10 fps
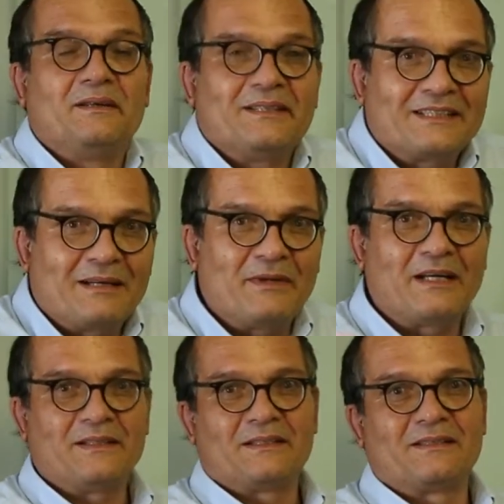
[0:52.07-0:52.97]
some
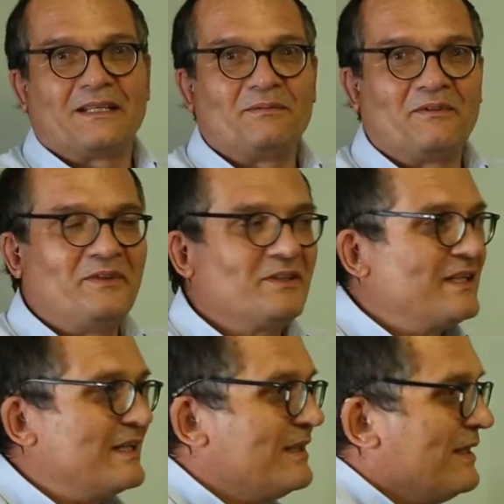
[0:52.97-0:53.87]
others that we've looked
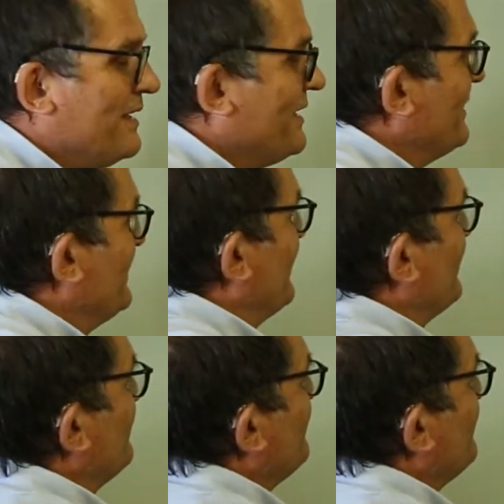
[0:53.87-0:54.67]
at. Now,